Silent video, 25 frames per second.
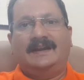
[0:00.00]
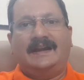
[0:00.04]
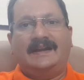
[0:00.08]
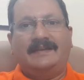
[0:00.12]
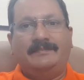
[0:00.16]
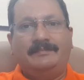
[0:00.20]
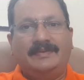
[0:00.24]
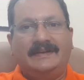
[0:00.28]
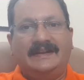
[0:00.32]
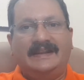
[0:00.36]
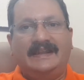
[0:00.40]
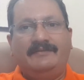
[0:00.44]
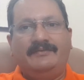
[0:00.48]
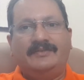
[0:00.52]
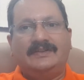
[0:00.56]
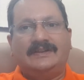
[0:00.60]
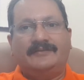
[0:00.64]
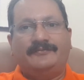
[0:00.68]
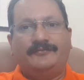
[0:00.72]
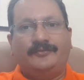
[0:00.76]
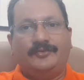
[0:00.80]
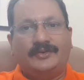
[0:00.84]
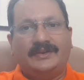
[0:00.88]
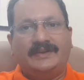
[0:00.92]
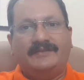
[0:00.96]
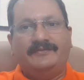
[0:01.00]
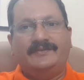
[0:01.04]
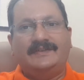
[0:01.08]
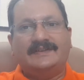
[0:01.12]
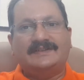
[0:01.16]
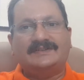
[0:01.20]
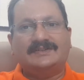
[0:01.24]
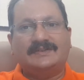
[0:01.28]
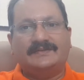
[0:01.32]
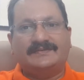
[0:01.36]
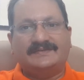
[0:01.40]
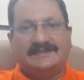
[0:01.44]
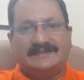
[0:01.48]
I believe in the
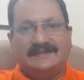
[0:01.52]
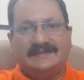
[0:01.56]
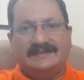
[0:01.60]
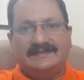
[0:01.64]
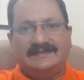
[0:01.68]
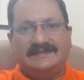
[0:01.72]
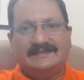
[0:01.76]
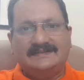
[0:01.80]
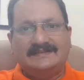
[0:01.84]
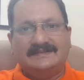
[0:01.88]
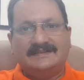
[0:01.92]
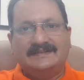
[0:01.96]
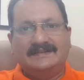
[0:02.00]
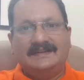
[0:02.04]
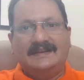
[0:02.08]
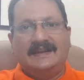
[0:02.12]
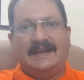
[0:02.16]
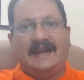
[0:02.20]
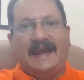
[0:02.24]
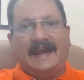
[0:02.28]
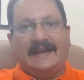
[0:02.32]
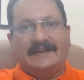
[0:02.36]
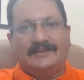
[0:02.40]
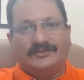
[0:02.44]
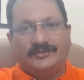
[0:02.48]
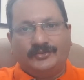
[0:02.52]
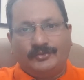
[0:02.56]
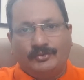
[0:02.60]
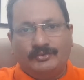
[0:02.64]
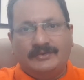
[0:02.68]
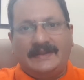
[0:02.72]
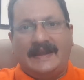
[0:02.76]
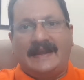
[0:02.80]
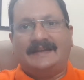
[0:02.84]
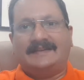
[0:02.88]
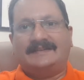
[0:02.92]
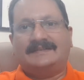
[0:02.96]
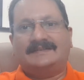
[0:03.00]
forgiveness of sins, and through
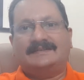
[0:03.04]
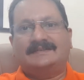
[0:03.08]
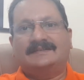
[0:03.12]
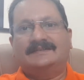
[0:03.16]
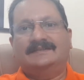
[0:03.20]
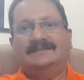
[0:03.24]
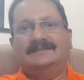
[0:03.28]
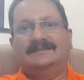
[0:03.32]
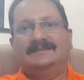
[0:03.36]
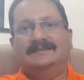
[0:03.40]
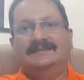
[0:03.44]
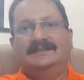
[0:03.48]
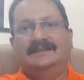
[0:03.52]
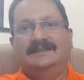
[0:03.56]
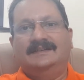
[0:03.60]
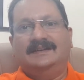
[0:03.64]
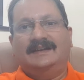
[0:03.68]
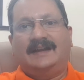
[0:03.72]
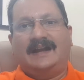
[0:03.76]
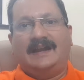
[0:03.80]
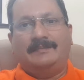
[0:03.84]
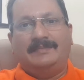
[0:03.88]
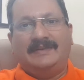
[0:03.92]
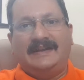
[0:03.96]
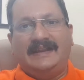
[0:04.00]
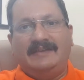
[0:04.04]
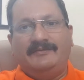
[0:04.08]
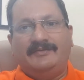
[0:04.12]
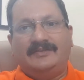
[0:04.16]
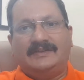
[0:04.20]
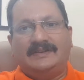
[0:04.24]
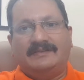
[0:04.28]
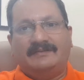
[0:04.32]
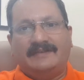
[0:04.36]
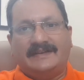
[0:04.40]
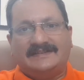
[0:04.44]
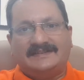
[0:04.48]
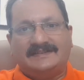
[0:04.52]
that, I believe in
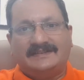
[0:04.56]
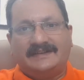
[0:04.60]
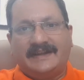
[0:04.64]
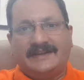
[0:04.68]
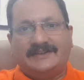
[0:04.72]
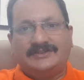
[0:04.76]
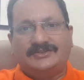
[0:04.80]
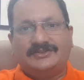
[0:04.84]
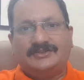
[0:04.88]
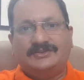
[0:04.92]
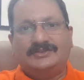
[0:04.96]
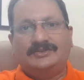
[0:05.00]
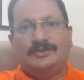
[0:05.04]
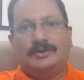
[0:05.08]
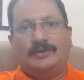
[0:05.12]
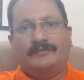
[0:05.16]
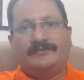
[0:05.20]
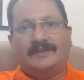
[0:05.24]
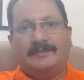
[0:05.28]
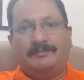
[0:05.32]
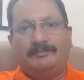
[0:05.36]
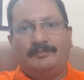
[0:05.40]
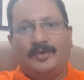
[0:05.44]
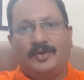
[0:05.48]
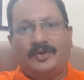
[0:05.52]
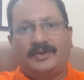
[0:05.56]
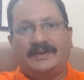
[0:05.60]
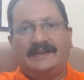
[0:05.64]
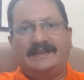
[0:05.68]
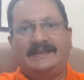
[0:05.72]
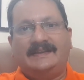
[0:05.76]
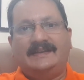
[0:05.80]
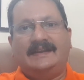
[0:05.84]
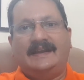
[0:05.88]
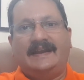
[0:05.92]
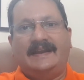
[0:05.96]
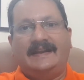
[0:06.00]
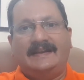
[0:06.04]
the resurrection of the
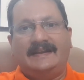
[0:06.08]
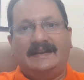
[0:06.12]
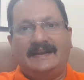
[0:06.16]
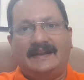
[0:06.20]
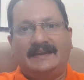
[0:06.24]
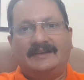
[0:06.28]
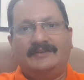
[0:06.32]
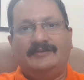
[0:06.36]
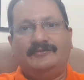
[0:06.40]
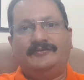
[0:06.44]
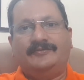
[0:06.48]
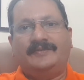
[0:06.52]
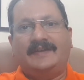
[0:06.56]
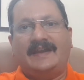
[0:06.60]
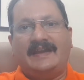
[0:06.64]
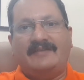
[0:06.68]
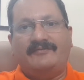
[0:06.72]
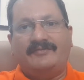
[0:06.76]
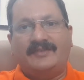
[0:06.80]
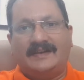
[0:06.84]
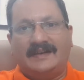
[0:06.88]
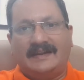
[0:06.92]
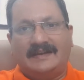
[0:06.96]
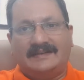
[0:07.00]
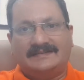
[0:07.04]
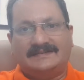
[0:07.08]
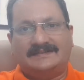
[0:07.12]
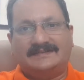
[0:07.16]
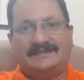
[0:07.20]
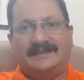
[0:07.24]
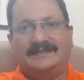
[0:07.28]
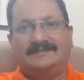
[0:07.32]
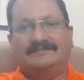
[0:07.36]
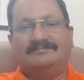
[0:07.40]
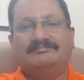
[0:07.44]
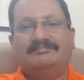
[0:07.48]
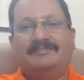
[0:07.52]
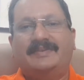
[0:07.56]
body and life
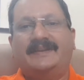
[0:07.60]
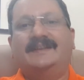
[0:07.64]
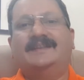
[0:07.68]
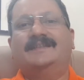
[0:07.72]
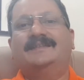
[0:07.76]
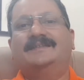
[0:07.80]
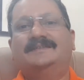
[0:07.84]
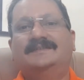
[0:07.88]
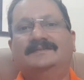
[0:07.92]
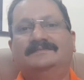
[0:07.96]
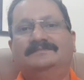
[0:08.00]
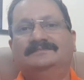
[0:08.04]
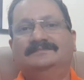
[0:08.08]
everlasting. Period.